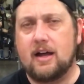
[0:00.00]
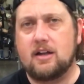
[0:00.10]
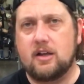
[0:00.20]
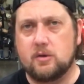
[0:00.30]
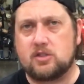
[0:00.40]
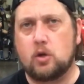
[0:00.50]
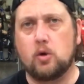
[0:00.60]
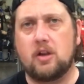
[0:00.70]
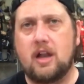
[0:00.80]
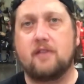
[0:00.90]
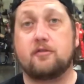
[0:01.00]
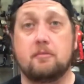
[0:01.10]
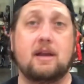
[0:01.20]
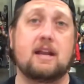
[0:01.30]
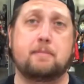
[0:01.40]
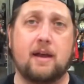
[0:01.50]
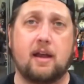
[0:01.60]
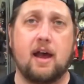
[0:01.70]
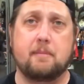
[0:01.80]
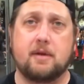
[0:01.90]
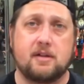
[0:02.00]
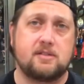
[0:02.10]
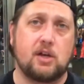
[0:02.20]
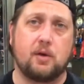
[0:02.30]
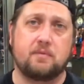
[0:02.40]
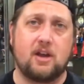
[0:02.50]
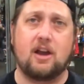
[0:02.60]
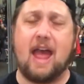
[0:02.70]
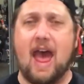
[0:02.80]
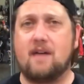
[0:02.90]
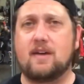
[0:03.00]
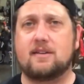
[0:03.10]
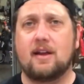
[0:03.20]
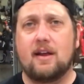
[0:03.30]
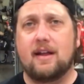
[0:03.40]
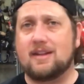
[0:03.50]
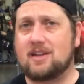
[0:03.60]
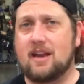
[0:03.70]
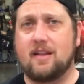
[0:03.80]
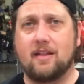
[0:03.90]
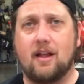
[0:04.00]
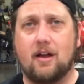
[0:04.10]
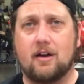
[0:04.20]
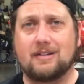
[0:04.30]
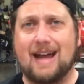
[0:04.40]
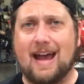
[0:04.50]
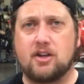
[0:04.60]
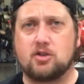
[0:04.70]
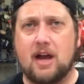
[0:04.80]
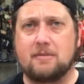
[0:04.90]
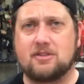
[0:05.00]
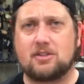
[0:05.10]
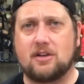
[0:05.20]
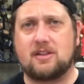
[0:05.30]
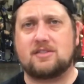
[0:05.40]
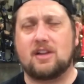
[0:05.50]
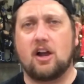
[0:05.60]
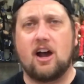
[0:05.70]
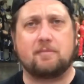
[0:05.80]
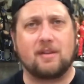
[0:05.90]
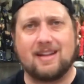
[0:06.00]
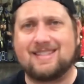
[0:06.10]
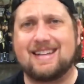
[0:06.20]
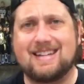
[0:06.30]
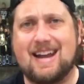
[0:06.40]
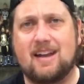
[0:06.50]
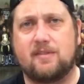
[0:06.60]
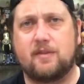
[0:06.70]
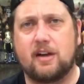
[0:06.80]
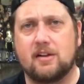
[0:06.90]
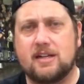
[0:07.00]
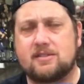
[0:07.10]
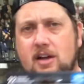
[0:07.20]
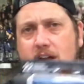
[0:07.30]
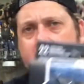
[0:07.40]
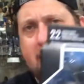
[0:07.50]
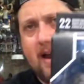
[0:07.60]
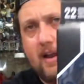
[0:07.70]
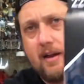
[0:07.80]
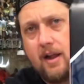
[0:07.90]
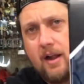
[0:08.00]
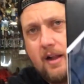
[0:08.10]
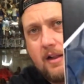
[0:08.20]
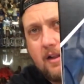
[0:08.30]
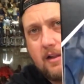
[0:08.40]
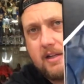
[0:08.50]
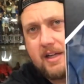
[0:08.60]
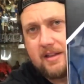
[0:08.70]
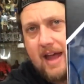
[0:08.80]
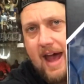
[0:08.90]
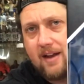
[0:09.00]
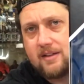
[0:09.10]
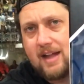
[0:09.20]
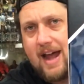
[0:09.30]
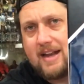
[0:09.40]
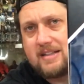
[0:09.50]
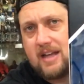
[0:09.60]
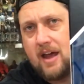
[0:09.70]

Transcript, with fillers: It was cool enough for me to pick up. So, there you have it. That's kind of a long diatribe to start this thing off, but let's get down to the figure. Let's talk about it. Look at that. That is a